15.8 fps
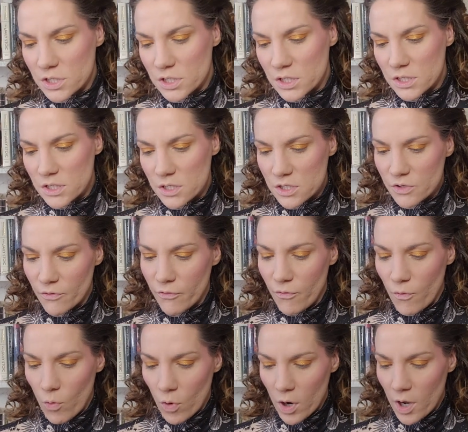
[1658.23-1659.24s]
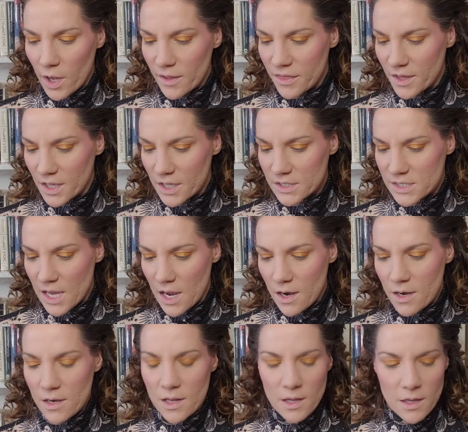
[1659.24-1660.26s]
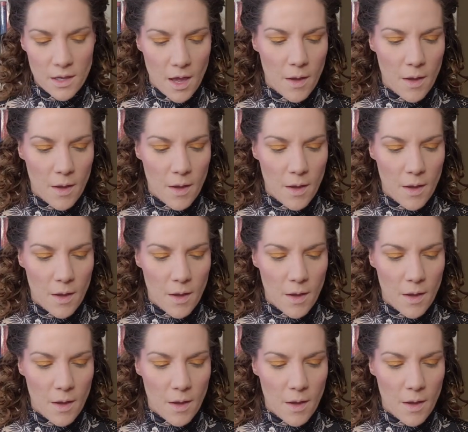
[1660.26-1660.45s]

This is the Sephora, I think it's 80.